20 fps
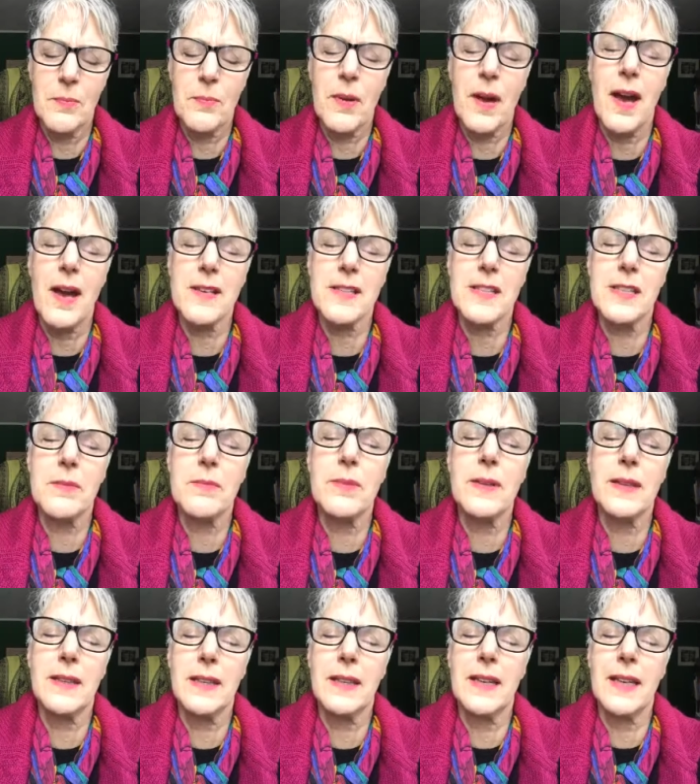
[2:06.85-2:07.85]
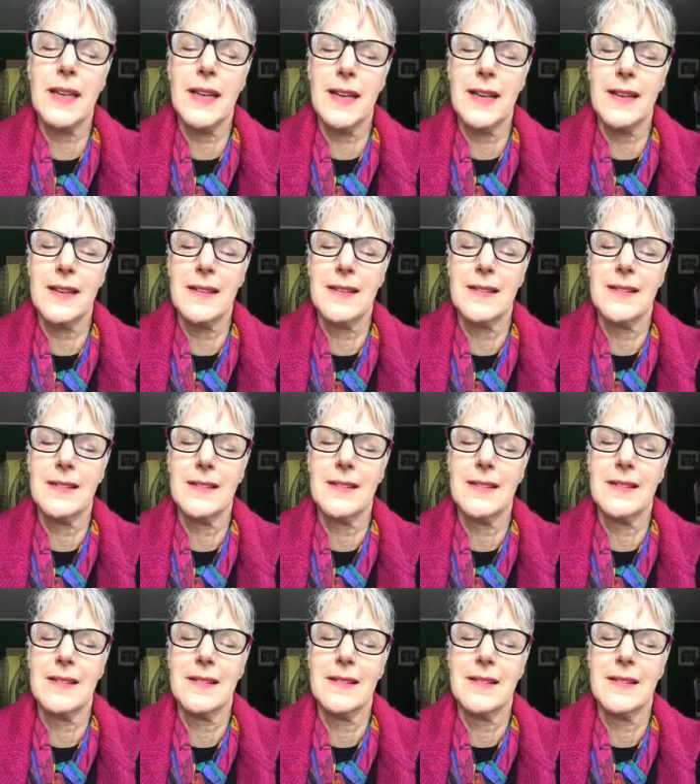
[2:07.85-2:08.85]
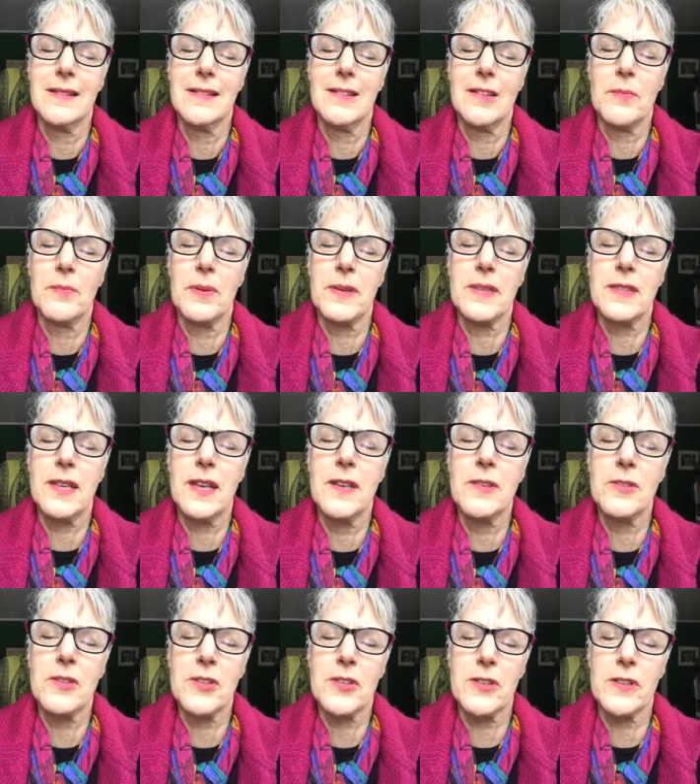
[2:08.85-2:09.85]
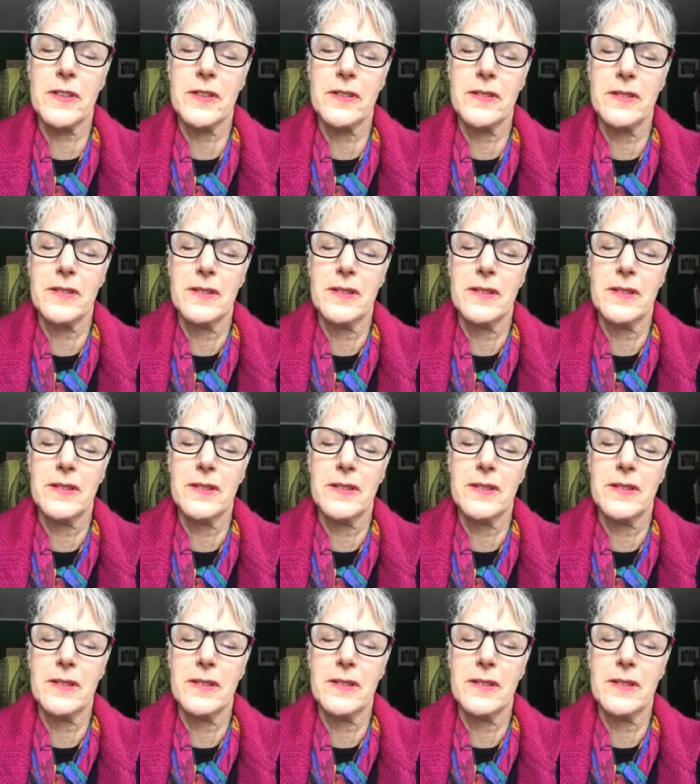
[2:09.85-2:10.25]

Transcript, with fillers: possibility, the potential